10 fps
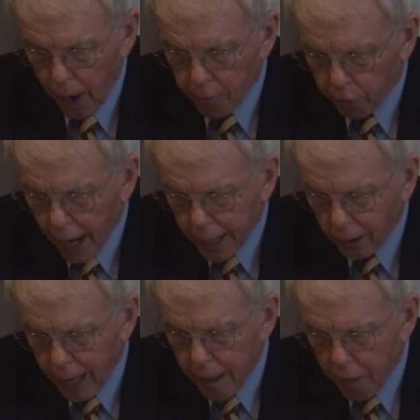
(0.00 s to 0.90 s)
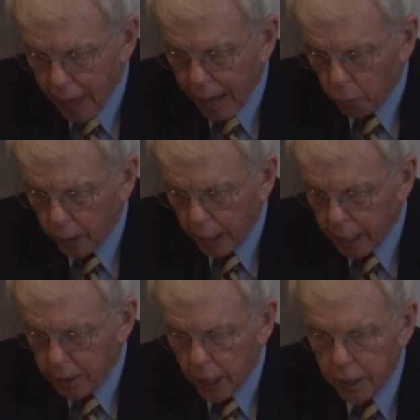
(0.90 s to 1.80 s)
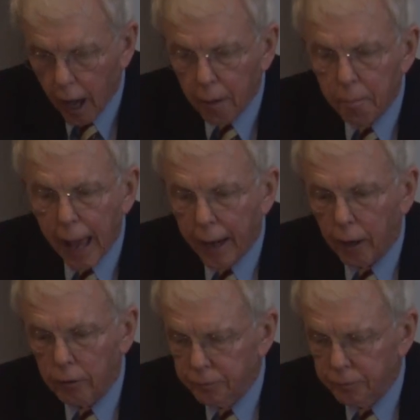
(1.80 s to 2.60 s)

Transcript: Frankly, that really did not matter.